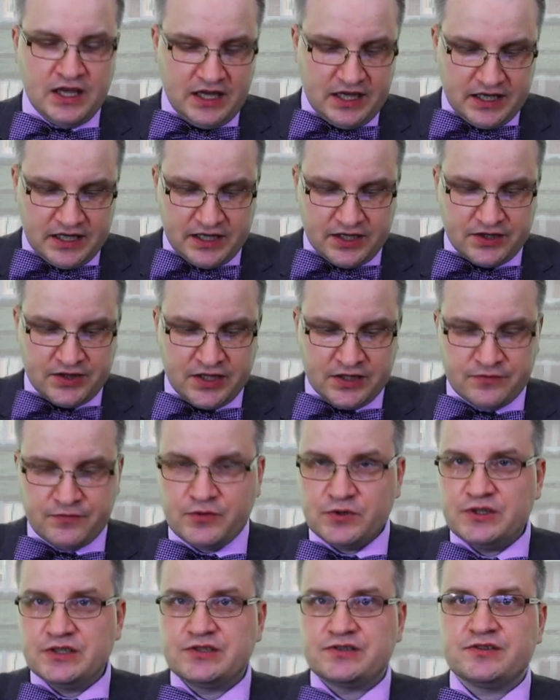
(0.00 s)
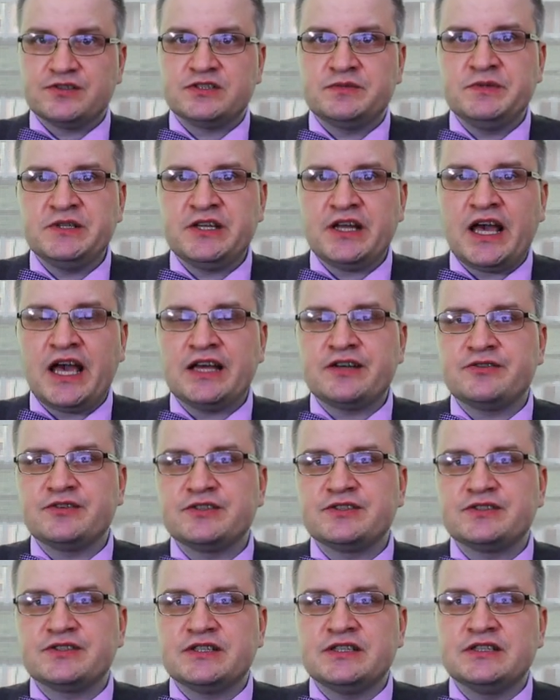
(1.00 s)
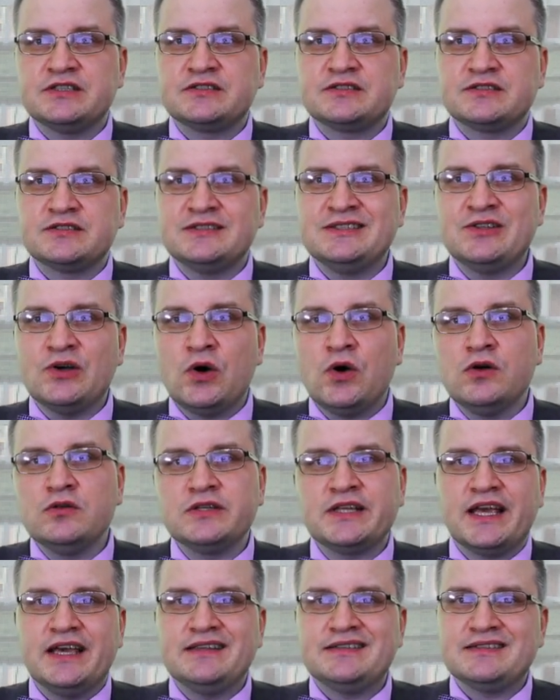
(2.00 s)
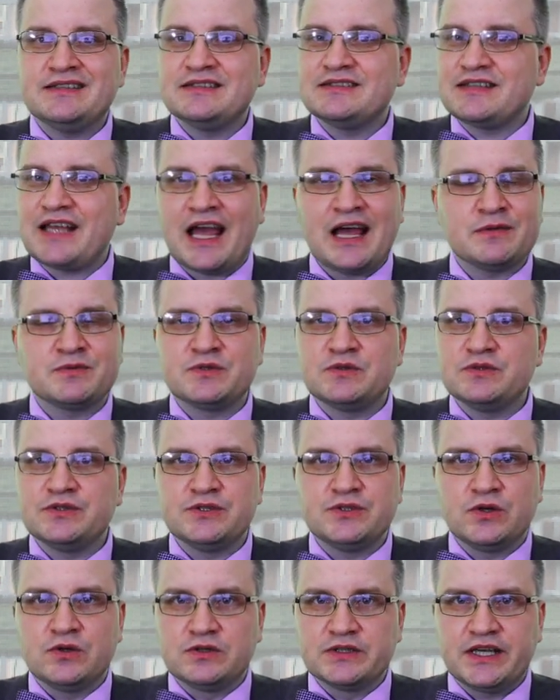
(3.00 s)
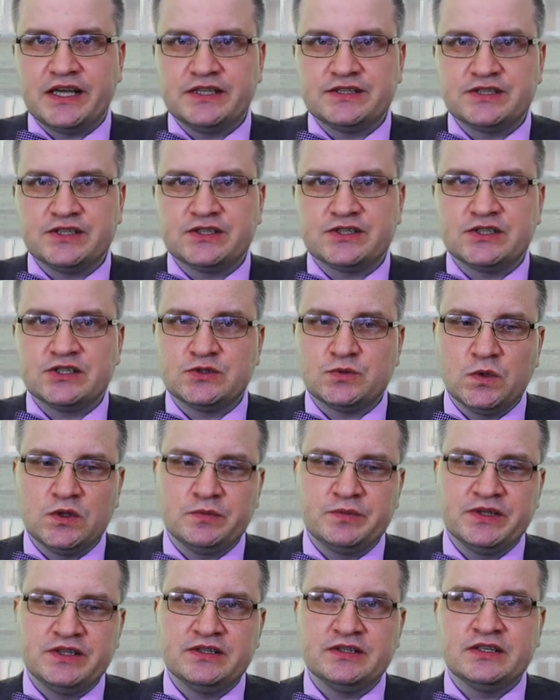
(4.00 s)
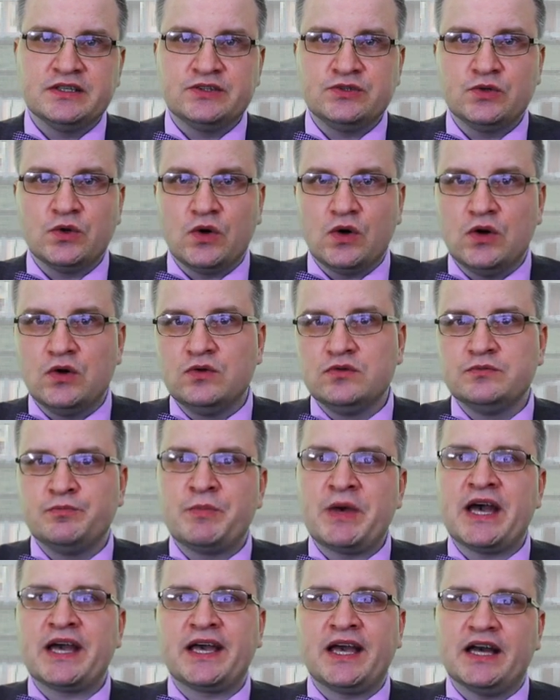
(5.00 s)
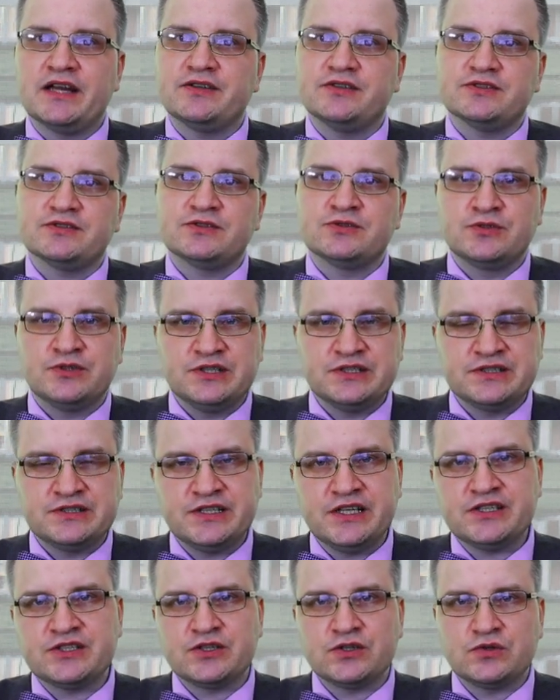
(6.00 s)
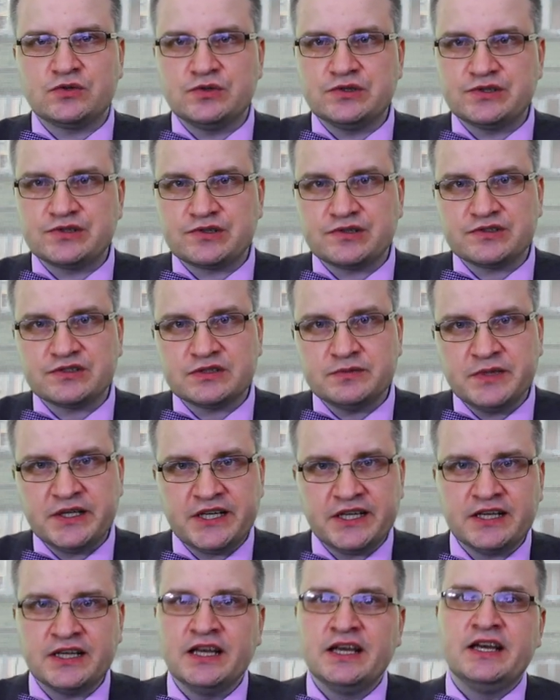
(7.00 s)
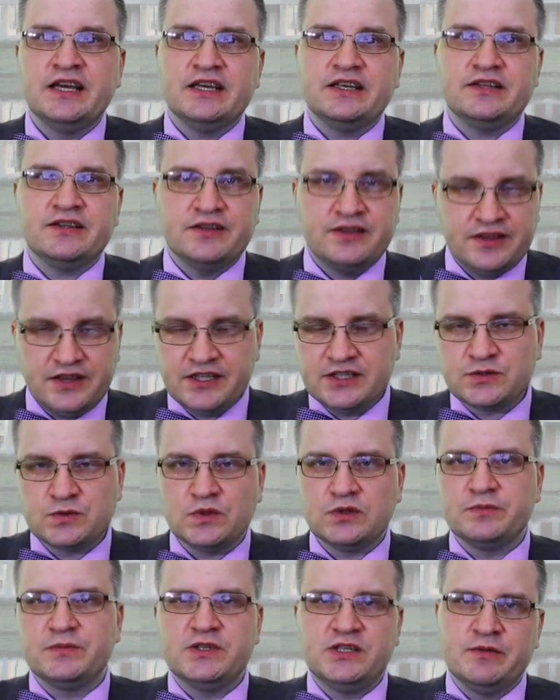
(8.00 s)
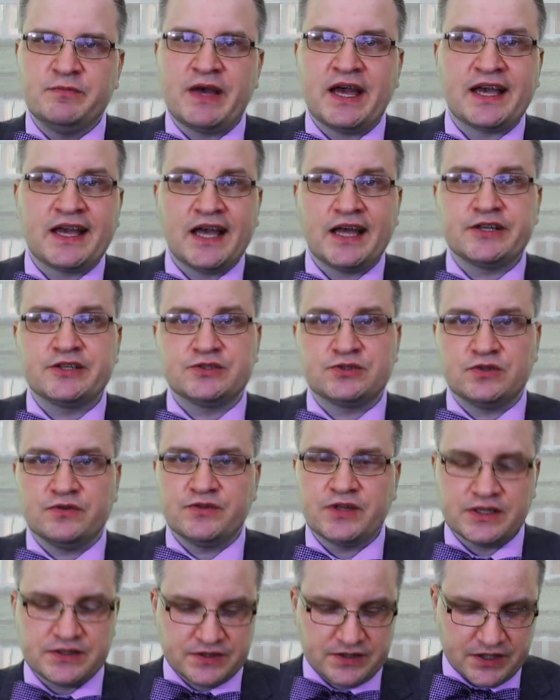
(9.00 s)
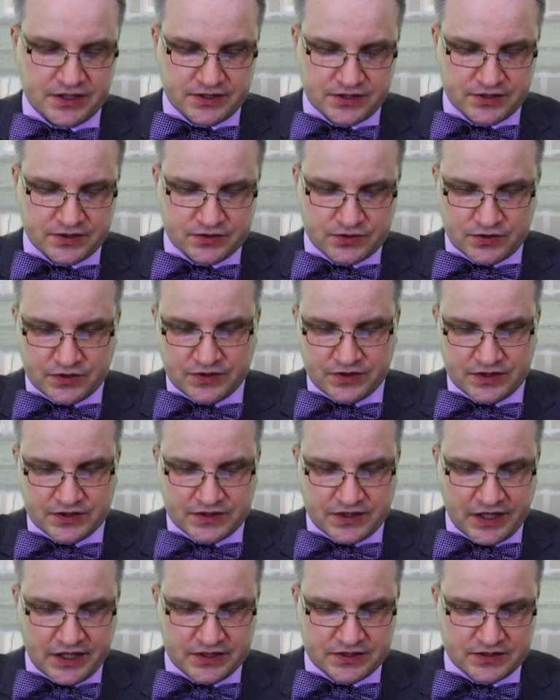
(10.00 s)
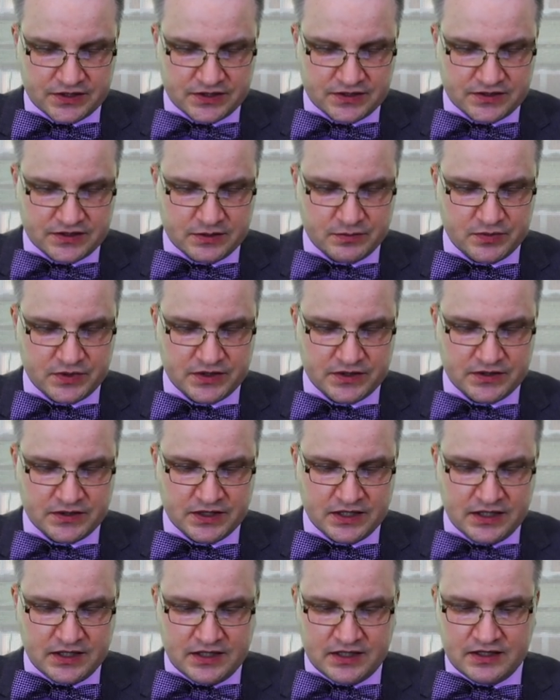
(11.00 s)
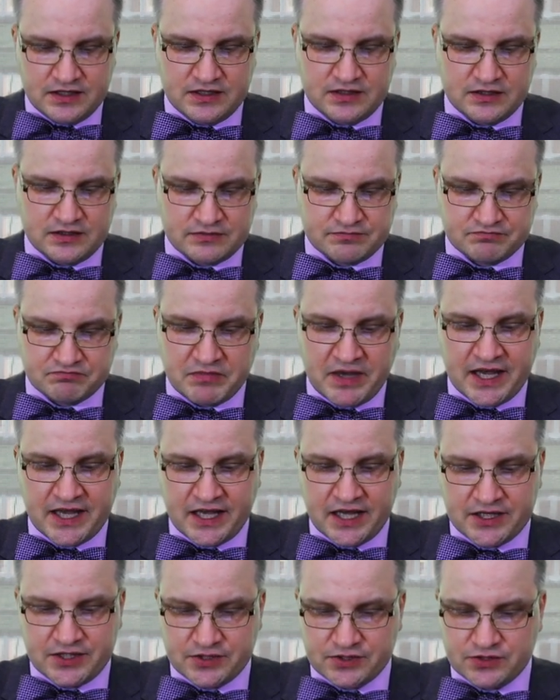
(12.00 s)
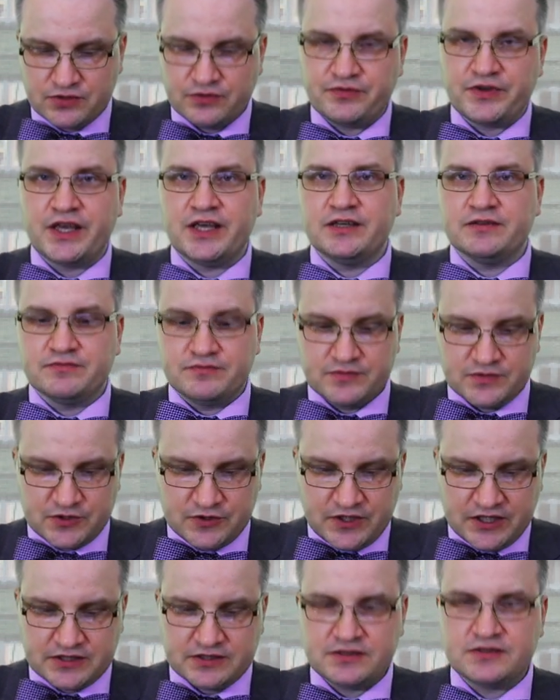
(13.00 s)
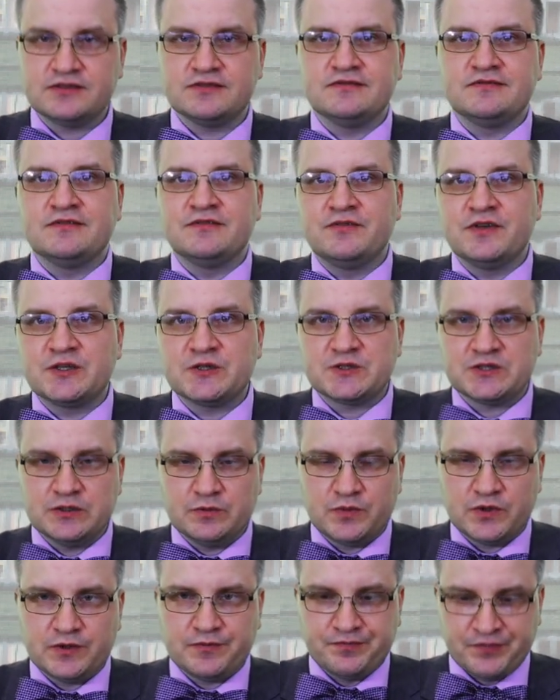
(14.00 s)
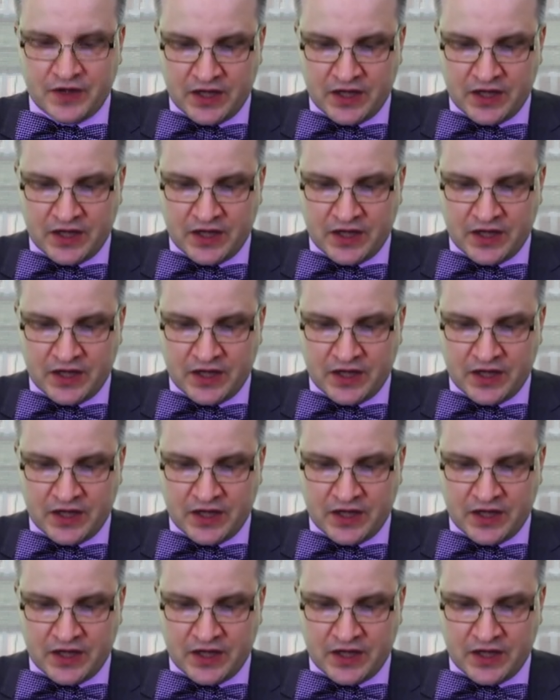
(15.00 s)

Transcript: Then for the transmitter address, it's in all cases, absolutely in all cases, it will be your own MAC address. So the station who is transmitting, this will be the MAC address of that station. So in this case, it's simply MAC address of A. So that's very simple.